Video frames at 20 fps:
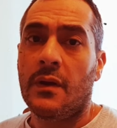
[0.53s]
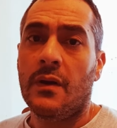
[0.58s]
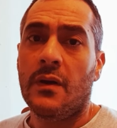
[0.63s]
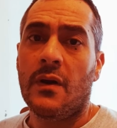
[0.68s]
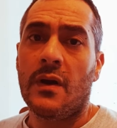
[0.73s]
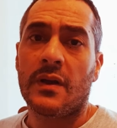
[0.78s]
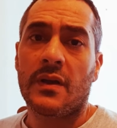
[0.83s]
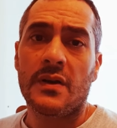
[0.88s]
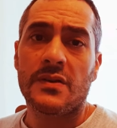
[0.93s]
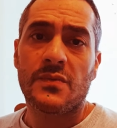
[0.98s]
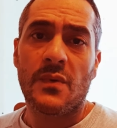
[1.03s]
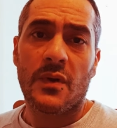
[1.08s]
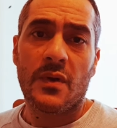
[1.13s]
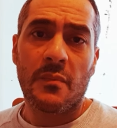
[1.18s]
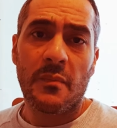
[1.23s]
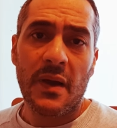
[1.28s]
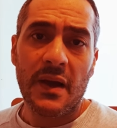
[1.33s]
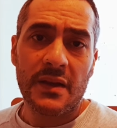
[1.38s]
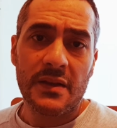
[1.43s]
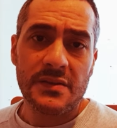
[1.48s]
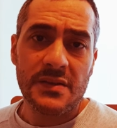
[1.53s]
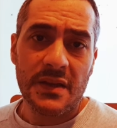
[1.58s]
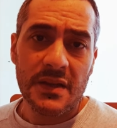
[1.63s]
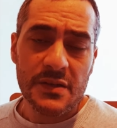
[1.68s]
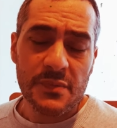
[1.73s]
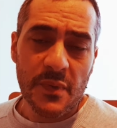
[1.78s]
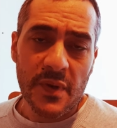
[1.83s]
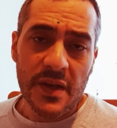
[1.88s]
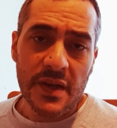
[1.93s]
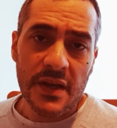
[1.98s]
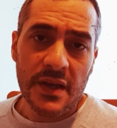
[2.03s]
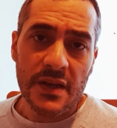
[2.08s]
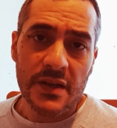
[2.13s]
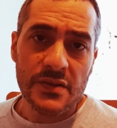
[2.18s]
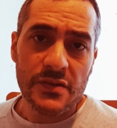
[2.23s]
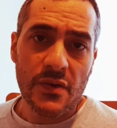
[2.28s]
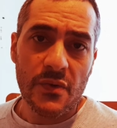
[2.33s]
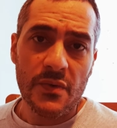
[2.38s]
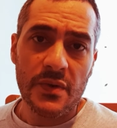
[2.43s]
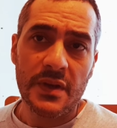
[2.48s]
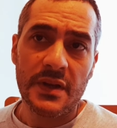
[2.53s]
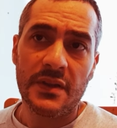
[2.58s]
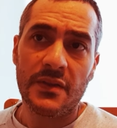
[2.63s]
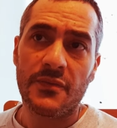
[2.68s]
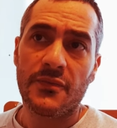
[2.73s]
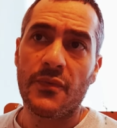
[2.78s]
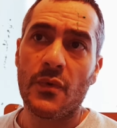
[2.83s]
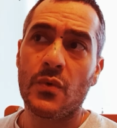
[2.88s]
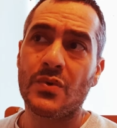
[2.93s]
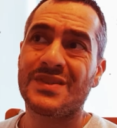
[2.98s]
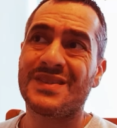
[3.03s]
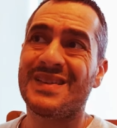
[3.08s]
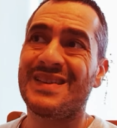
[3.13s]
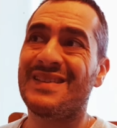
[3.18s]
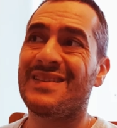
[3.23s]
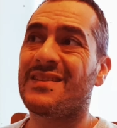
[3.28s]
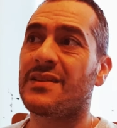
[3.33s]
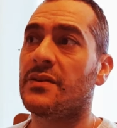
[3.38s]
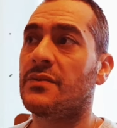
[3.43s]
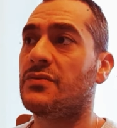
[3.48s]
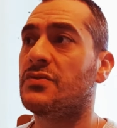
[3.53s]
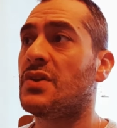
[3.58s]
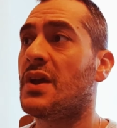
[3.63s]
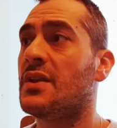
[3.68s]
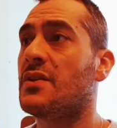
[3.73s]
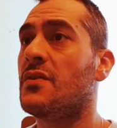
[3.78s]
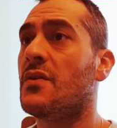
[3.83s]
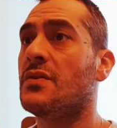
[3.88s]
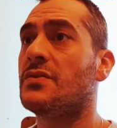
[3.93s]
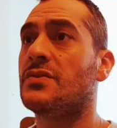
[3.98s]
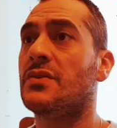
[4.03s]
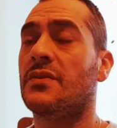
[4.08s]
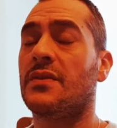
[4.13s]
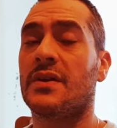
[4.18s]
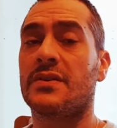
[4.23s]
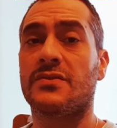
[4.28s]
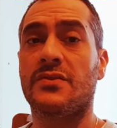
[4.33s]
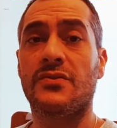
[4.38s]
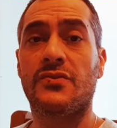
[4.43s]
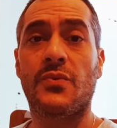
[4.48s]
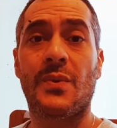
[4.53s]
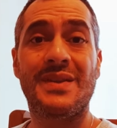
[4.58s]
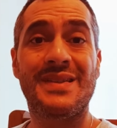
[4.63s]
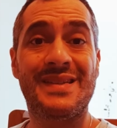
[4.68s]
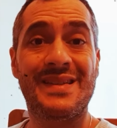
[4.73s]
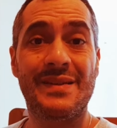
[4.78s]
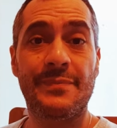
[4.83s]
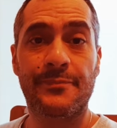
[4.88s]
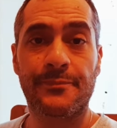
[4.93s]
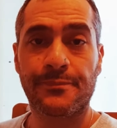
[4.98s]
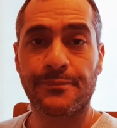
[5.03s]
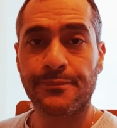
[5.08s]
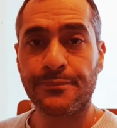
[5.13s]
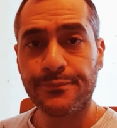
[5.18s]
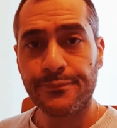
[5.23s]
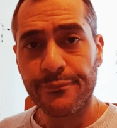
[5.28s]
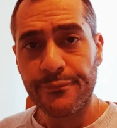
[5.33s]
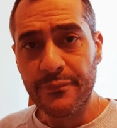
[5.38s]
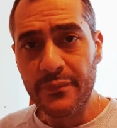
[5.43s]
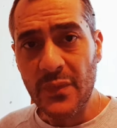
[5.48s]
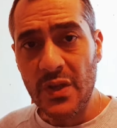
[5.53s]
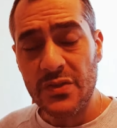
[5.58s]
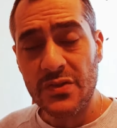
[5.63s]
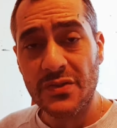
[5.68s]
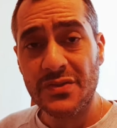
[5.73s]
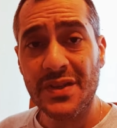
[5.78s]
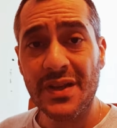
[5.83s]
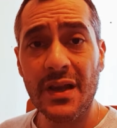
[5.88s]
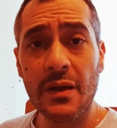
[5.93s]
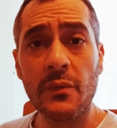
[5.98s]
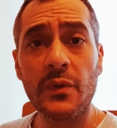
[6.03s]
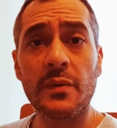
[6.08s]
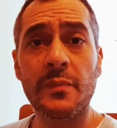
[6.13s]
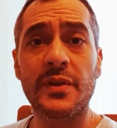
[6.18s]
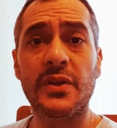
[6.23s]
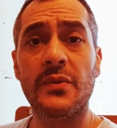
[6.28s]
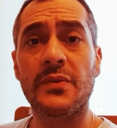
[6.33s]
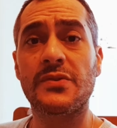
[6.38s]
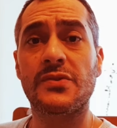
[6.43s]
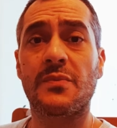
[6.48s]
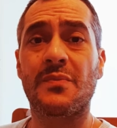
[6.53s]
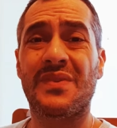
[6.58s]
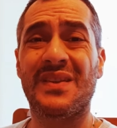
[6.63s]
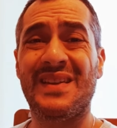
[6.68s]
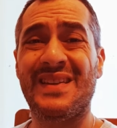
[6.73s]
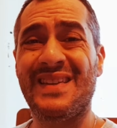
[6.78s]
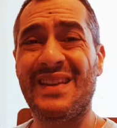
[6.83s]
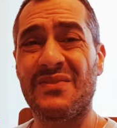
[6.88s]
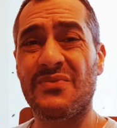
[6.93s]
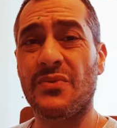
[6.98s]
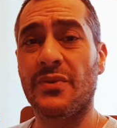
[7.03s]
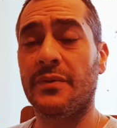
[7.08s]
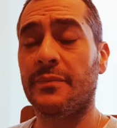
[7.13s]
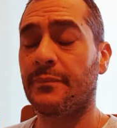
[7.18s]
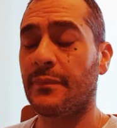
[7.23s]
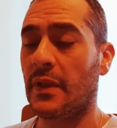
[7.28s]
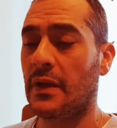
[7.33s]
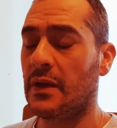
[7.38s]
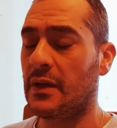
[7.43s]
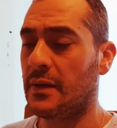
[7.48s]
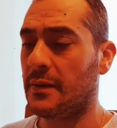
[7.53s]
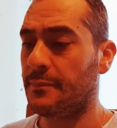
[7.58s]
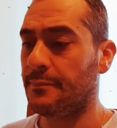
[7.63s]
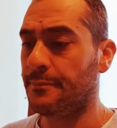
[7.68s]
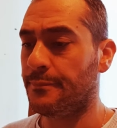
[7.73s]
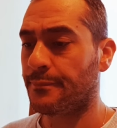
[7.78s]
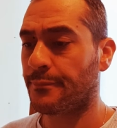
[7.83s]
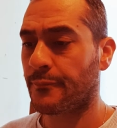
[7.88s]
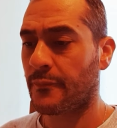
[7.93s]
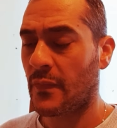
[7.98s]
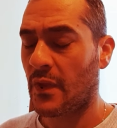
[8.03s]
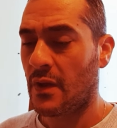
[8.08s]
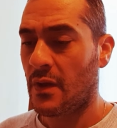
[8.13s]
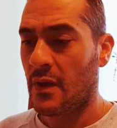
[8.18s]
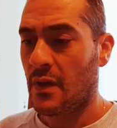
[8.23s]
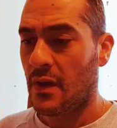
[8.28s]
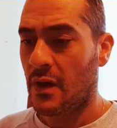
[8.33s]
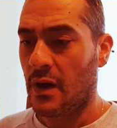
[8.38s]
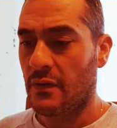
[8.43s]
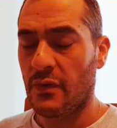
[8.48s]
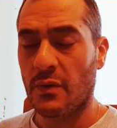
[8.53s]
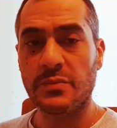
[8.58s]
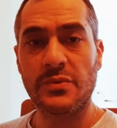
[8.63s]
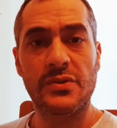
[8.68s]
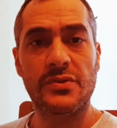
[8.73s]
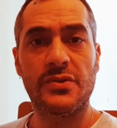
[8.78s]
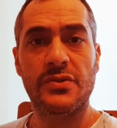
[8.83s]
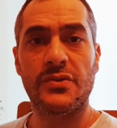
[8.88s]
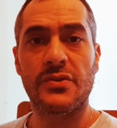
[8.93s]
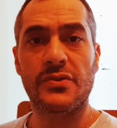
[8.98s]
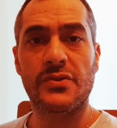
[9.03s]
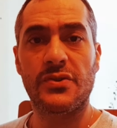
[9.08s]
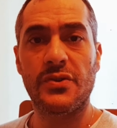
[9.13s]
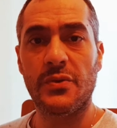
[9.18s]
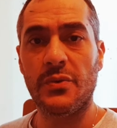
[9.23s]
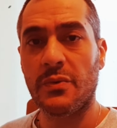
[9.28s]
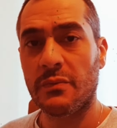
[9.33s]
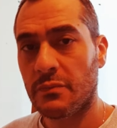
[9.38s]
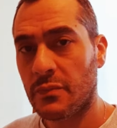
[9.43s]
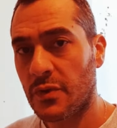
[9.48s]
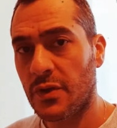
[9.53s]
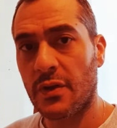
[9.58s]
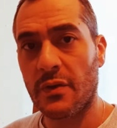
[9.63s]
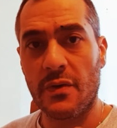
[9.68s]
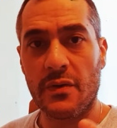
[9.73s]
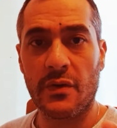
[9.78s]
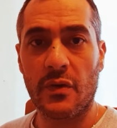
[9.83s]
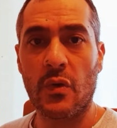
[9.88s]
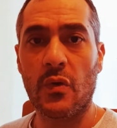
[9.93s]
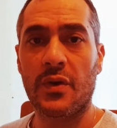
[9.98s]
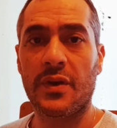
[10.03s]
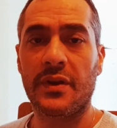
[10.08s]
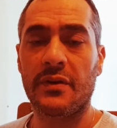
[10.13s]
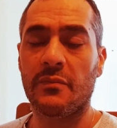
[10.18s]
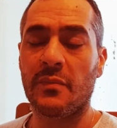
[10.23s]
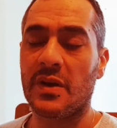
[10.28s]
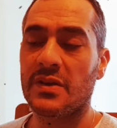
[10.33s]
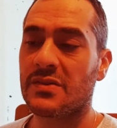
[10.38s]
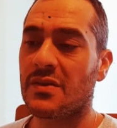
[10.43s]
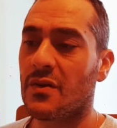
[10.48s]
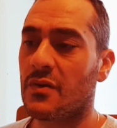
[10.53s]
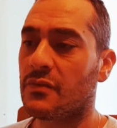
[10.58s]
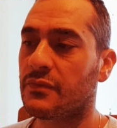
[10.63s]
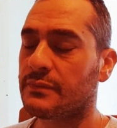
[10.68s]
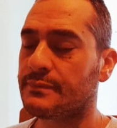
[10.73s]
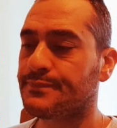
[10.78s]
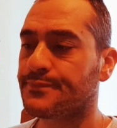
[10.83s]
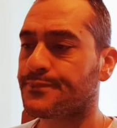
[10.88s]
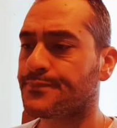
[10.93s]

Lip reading: Hi guys, welcome back. It's LSP. It is currently the 14th of January 2020. So today I want to be doing something different. I've opted to just do a recording of myself.